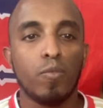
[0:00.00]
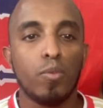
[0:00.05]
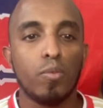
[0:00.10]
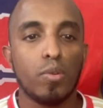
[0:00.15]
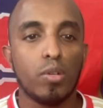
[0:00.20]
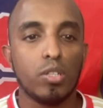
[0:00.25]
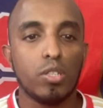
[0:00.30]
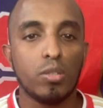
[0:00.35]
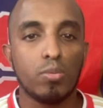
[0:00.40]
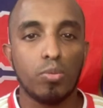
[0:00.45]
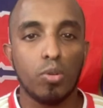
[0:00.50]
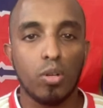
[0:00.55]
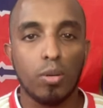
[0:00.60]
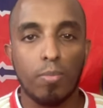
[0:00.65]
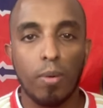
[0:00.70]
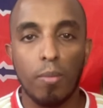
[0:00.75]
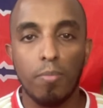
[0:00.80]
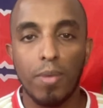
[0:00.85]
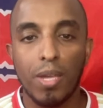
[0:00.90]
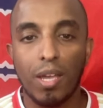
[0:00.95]
We already spoke
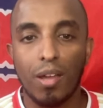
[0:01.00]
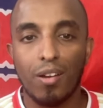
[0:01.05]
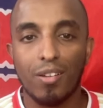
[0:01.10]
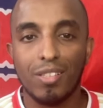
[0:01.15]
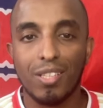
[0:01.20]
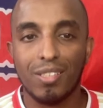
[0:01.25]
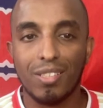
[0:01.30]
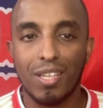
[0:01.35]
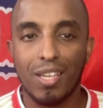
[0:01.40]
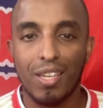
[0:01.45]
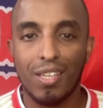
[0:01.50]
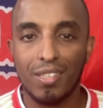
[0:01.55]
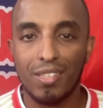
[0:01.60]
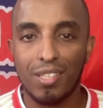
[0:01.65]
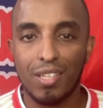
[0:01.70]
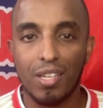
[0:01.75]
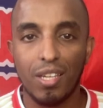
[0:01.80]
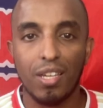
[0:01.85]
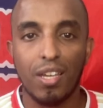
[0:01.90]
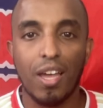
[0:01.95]
about Mikel Arteta
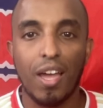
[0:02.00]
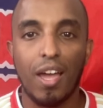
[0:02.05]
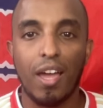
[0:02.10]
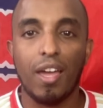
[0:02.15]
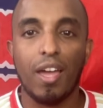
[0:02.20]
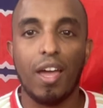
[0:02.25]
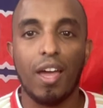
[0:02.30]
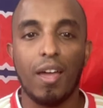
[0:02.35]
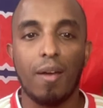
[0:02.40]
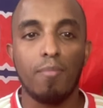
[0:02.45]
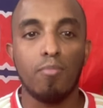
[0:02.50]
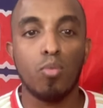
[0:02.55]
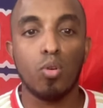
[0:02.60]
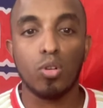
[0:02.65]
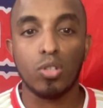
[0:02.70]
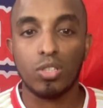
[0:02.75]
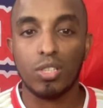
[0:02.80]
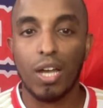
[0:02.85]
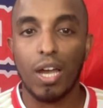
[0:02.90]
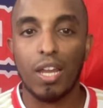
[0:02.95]
hinting at more
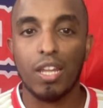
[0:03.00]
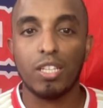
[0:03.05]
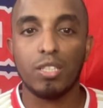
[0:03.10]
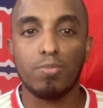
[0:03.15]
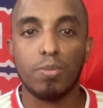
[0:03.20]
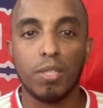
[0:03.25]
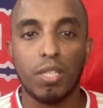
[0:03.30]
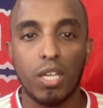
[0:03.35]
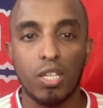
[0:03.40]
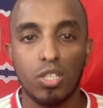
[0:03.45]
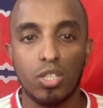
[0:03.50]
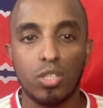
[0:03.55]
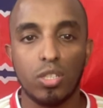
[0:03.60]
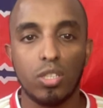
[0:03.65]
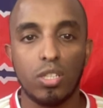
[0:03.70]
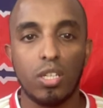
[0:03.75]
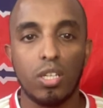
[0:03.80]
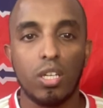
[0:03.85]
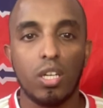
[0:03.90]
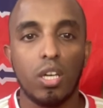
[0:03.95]
signings
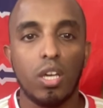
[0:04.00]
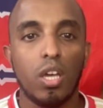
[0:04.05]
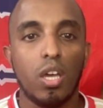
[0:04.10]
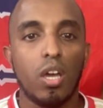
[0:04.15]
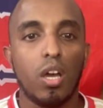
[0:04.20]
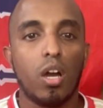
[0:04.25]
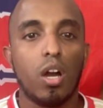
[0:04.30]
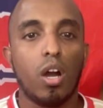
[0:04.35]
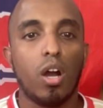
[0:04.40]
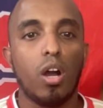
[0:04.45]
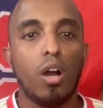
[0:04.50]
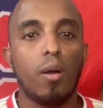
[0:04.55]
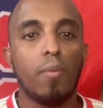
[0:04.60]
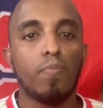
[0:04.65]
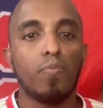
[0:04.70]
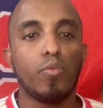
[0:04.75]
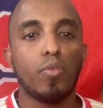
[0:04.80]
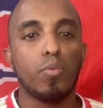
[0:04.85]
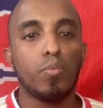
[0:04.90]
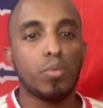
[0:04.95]
potentially.
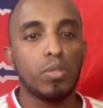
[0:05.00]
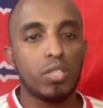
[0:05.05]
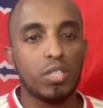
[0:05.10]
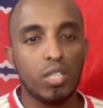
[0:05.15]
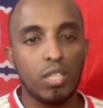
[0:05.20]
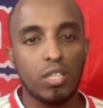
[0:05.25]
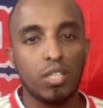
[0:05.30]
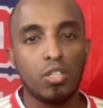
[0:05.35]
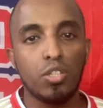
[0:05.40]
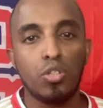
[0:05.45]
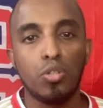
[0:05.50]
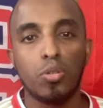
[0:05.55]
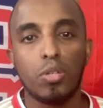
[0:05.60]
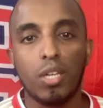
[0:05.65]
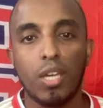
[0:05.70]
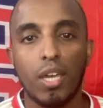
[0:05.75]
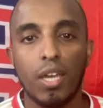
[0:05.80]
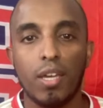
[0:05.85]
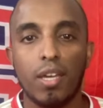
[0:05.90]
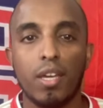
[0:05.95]
We've seen the new
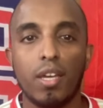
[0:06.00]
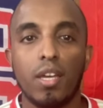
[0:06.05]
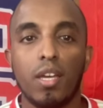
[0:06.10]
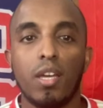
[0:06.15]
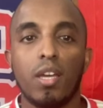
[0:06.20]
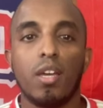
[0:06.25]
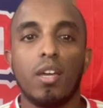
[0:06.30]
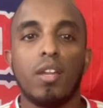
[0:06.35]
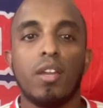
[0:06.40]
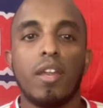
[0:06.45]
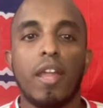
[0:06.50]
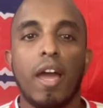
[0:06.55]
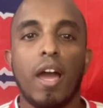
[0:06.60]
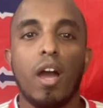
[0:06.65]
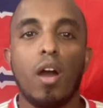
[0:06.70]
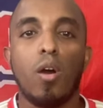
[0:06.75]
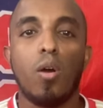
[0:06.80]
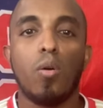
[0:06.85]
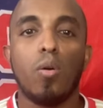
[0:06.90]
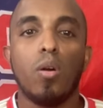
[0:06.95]
kit.
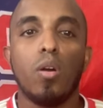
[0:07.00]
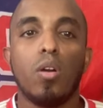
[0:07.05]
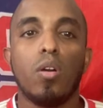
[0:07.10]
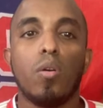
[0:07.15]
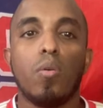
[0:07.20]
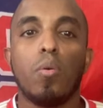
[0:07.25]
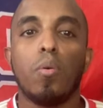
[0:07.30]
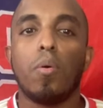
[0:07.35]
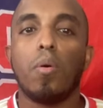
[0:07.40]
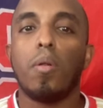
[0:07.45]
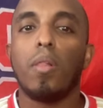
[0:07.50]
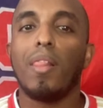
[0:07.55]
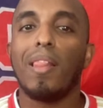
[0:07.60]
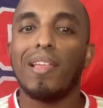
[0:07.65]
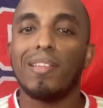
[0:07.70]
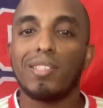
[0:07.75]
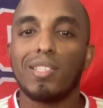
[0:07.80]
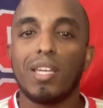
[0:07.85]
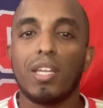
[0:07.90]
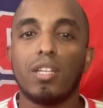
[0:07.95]
Now,
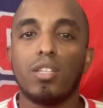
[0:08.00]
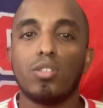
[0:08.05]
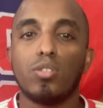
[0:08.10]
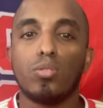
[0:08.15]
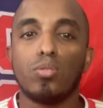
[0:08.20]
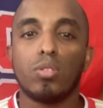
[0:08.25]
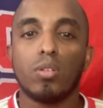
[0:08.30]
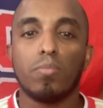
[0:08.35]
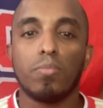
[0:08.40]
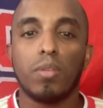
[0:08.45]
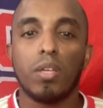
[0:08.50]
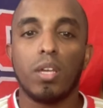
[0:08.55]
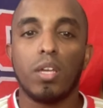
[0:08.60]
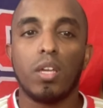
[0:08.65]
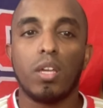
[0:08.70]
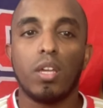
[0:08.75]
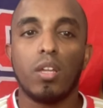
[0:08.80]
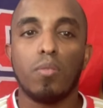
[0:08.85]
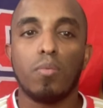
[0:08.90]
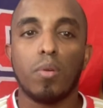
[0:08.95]
let's get into something
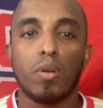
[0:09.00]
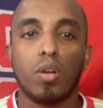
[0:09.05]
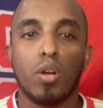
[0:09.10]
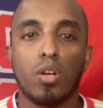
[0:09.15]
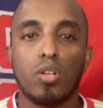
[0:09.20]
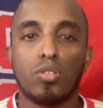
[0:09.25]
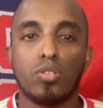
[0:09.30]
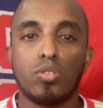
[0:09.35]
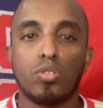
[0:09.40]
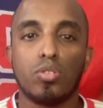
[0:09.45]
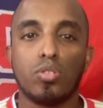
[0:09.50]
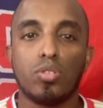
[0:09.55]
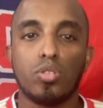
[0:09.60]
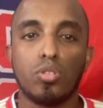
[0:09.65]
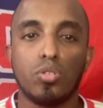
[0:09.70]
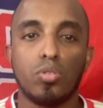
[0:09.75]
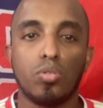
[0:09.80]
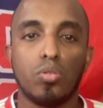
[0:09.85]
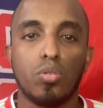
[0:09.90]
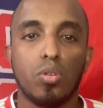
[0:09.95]
in regards
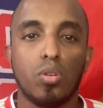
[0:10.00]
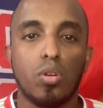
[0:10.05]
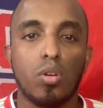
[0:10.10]
to